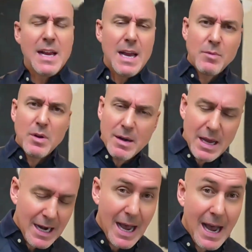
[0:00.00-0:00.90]

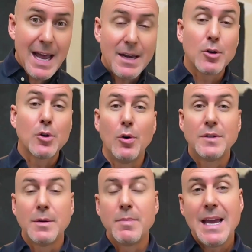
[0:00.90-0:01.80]
And I had a
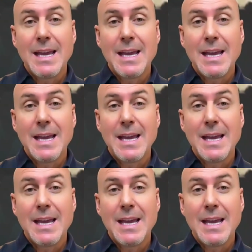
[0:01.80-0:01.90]
goal to be